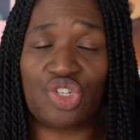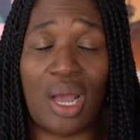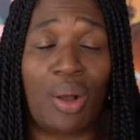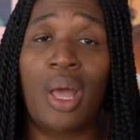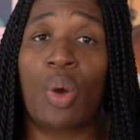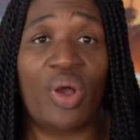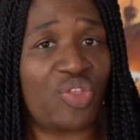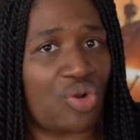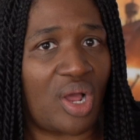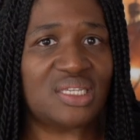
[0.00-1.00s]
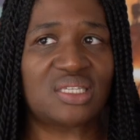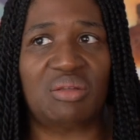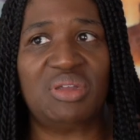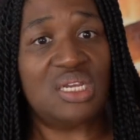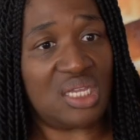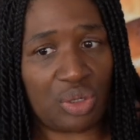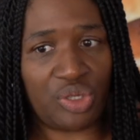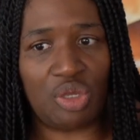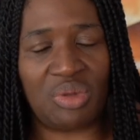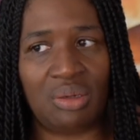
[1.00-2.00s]
Now, whether or not he's going to be
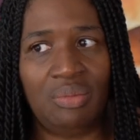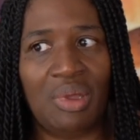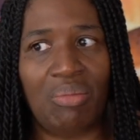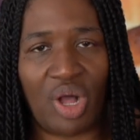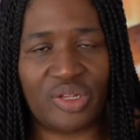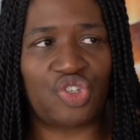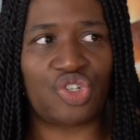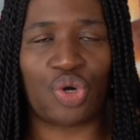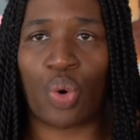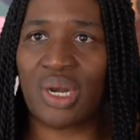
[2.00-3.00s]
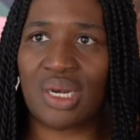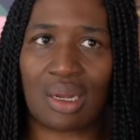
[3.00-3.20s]
neo-human monster or